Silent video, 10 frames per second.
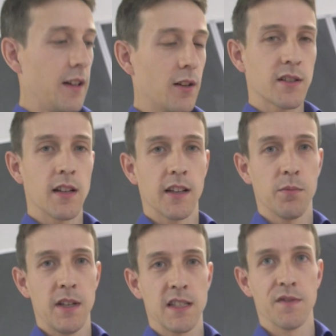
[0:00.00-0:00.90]
it looks like a
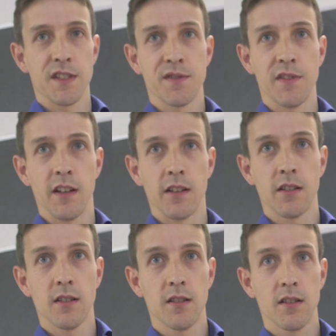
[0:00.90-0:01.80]
piece of a sphere.
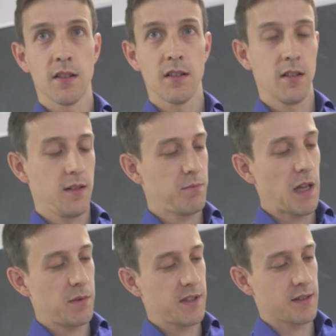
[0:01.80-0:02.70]

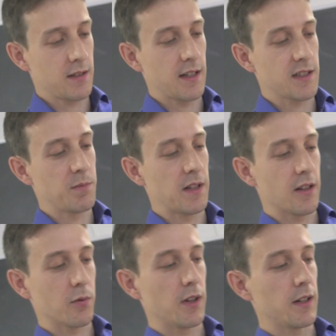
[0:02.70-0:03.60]
Paper doesn't like to bend
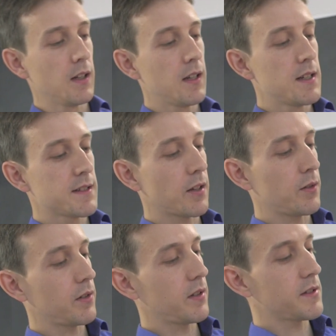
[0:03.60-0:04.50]
that way.
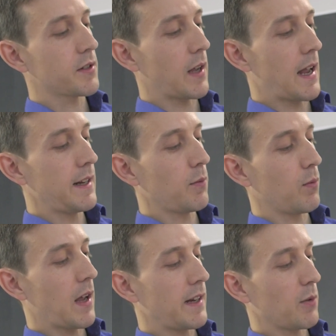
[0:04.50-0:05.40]
So, so any,
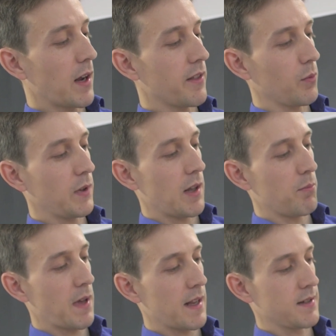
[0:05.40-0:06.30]
any way that we
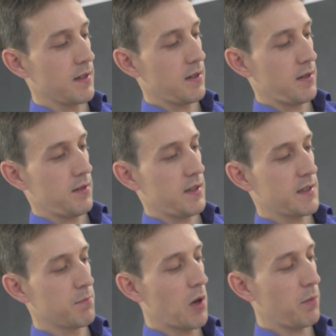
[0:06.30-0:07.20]
embed
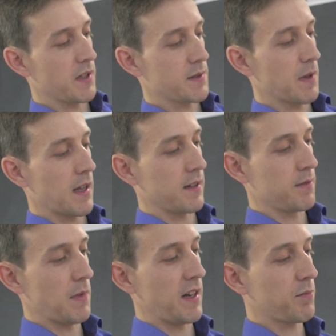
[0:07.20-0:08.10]
this Mobius
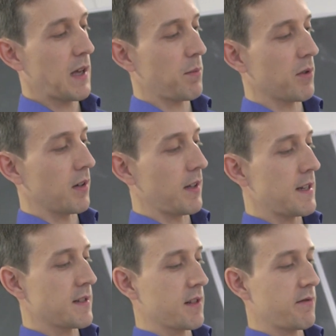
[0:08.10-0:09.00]
band made of paper
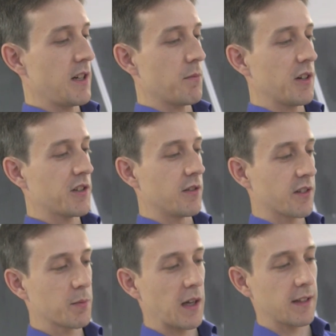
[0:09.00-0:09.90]
into three-dimensional
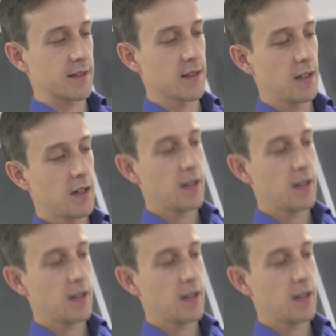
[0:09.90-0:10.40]
space,